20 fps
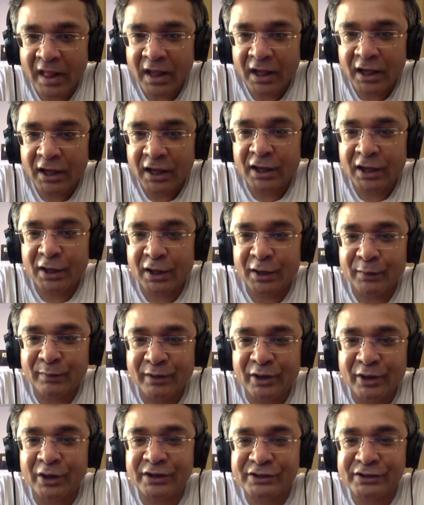Uh,
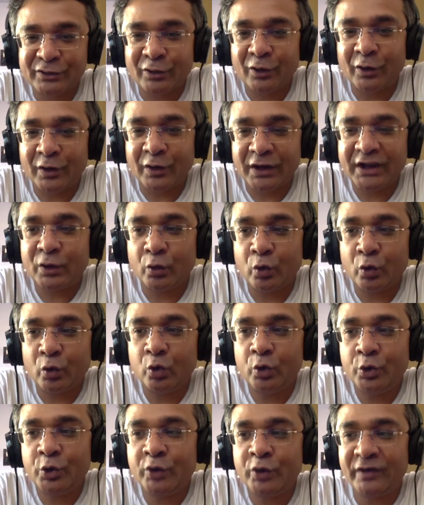because you know
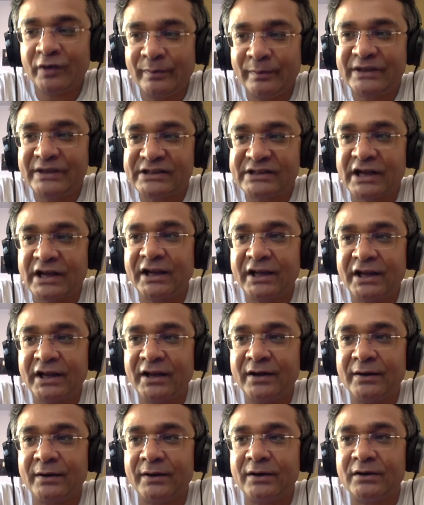you you will be stuck in
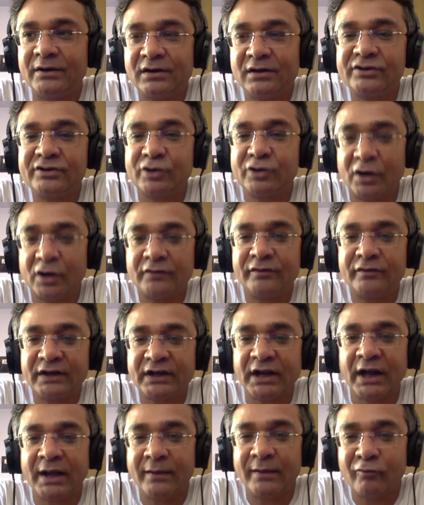a sort of a
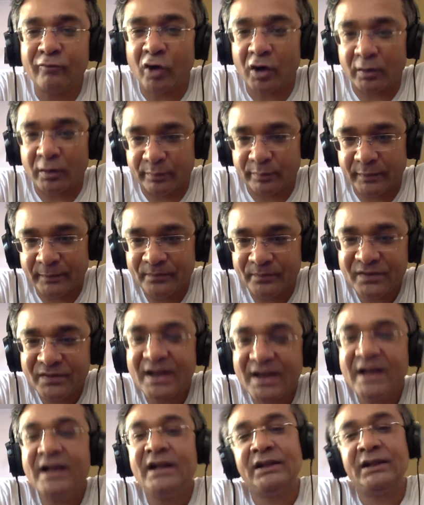time warp
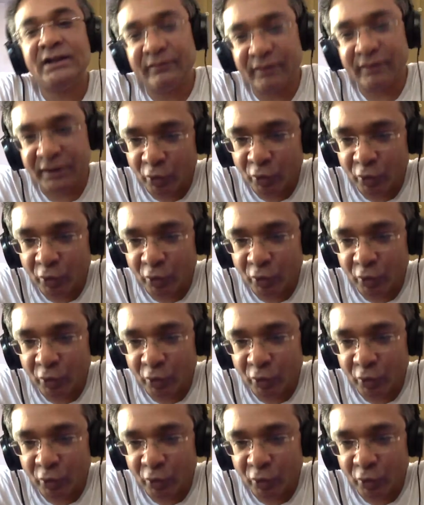they were right.